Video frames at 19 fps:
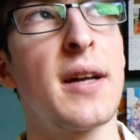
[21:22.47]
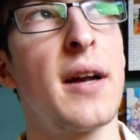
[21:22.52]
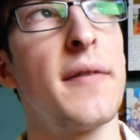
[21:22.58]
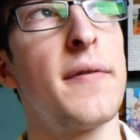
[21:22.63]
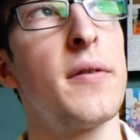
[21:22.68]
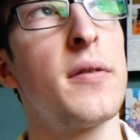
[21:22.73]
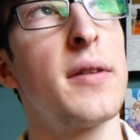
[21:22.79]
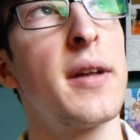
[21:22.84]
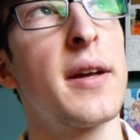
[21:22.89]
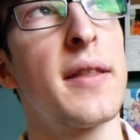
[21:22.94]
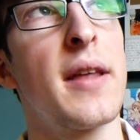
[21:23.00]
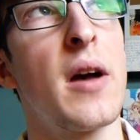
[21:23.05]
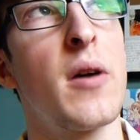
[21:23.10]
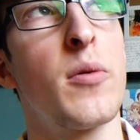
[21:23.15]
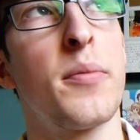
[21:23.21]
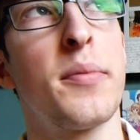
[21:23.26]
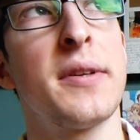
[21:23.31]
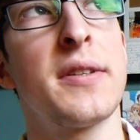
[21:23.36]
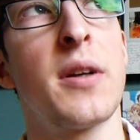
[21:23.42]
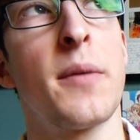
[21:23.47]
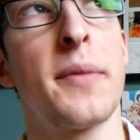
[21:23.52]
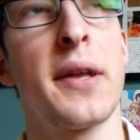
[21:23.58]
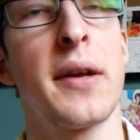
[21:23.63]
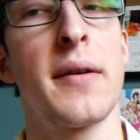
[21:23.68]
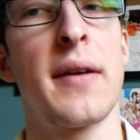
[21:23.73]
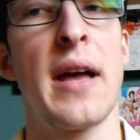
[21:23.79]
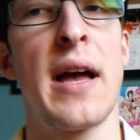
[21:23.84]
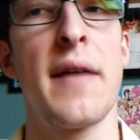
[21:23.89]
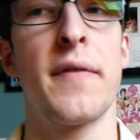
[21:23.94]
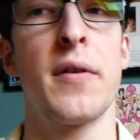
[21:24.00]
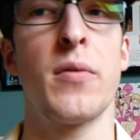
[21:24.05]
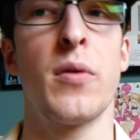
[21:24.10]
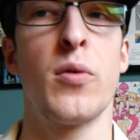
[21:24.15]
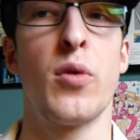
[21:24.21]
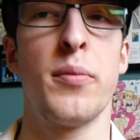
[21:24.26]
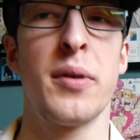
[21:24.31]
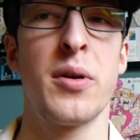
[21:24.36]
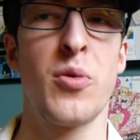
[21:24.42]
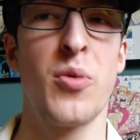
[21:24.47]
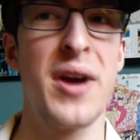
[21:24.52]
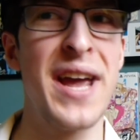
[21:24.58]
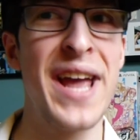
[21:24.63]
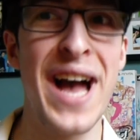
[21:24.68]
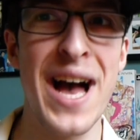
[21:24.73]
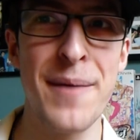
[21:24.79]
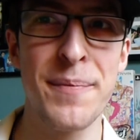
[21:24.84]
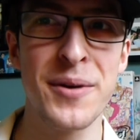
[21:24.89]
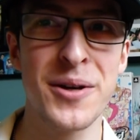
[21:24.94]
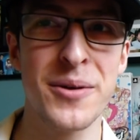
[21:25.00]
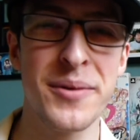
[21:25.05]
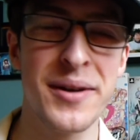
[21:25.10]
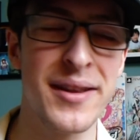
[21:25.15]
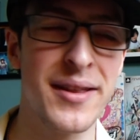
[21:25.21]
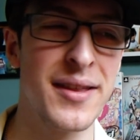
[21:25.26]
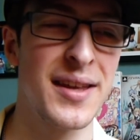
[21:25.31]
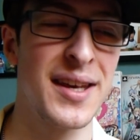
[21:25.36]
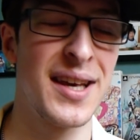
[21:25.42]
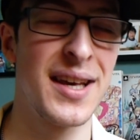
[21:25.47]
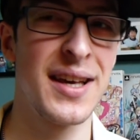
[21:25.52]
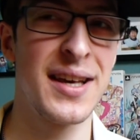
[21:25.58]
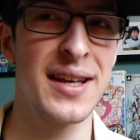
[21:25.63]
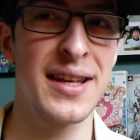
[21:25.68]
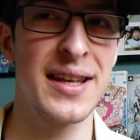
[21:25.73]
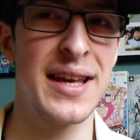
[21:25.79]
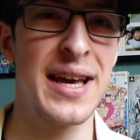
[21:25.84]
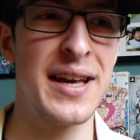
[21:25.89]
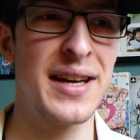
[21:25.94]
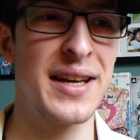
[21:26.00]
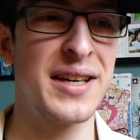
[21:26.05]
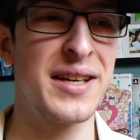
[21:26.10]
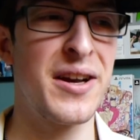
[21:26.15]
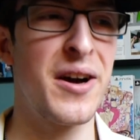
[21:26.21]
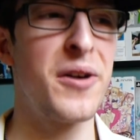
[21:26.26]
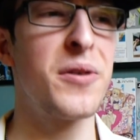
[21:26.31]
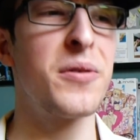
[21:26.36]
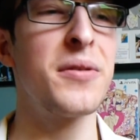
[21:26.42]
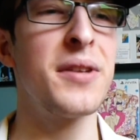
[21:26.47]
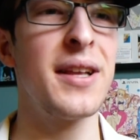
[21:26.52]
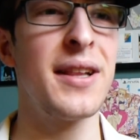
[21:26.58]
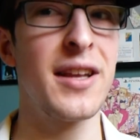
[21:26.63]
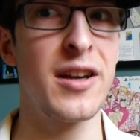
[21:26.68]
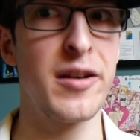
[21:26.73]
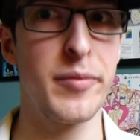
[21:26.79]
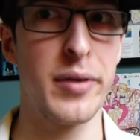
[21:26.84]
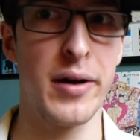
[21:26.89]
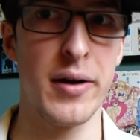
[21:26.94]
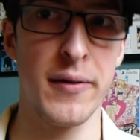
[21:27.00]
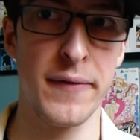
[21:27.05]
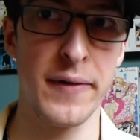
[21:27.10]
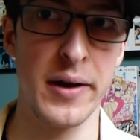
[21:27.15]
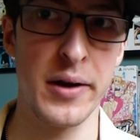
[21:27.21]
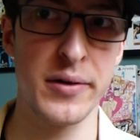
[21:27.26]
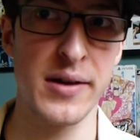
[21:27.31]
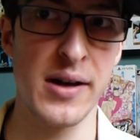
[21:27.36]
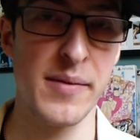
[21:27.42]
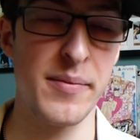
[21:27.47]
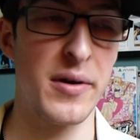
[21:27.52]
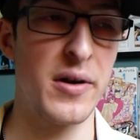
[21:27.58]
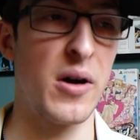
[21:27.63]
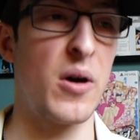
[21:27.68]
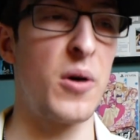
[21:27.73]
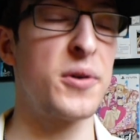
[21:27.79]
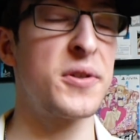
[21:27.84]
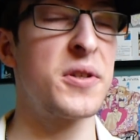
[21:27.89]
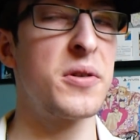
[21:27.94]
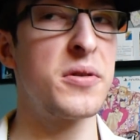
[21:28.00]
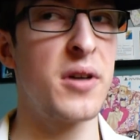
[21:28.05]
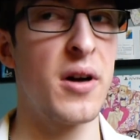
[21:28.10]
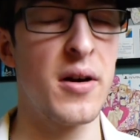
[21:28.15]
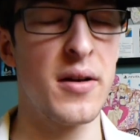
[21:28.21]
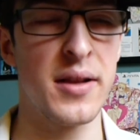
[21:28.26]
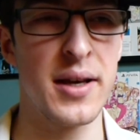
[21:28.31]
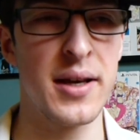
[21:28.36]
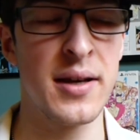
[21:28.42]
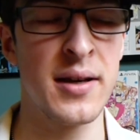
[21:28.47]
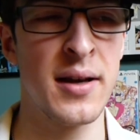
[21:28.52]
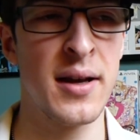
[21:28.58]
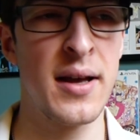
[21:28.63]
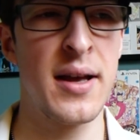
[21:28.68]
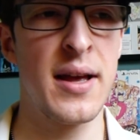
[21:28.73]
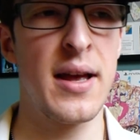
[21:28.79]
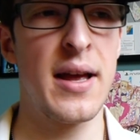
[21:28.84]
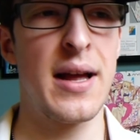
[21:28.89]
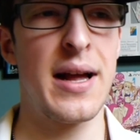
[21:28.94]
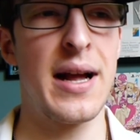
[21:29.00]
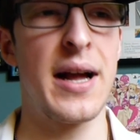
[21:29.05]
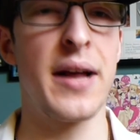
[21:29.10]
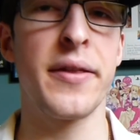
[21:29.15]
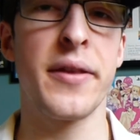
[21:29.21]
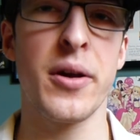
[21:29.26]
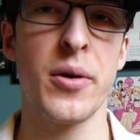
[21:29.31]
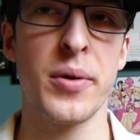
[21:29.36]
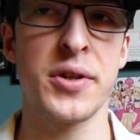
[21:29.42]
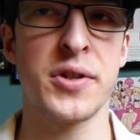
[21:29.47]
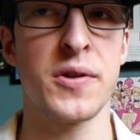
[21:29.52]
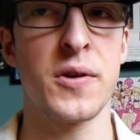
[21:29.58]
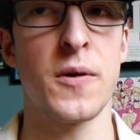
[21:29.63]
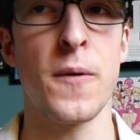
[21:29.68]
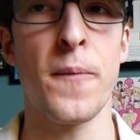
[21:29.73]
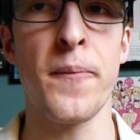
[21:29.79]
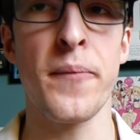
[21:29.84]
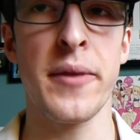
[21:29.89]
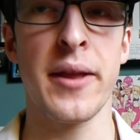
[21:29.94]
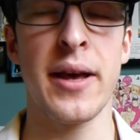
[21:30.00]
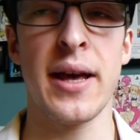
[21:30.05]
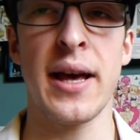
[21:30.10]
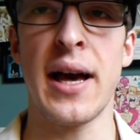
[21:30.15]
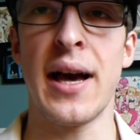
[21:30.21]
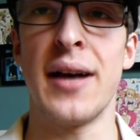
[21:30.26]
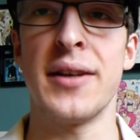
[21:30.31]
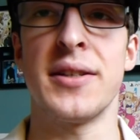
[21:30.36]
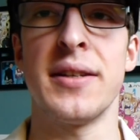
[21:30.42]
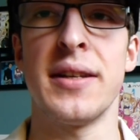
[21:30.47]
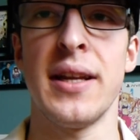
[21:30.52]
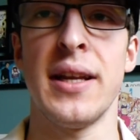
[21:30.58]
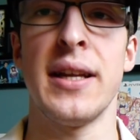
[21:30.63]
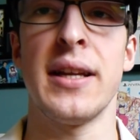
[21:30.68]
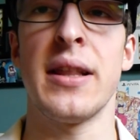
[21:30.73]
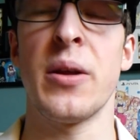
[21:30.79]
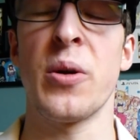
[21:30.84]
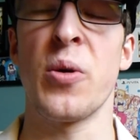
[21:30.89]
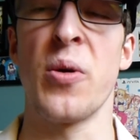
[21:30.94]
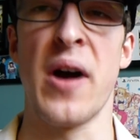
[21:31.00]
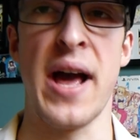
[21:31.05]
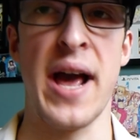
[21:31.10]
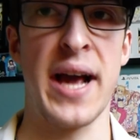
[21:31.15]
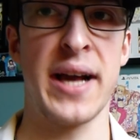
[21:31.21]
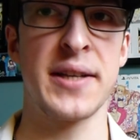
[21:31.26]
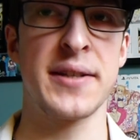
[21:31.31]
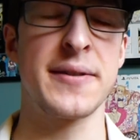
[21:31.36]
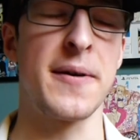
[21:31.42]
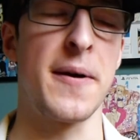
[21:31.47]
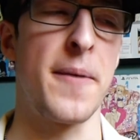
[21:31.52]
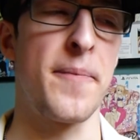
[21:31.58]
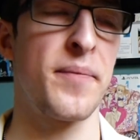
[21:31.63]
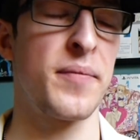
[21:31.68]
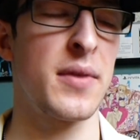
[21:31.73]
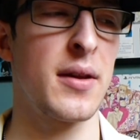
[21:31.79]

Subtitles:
I feel like that would be something everyone would be way happier with. Getting not only Linear Guard and Phonogram, but also Darling and the original as a neat little extra.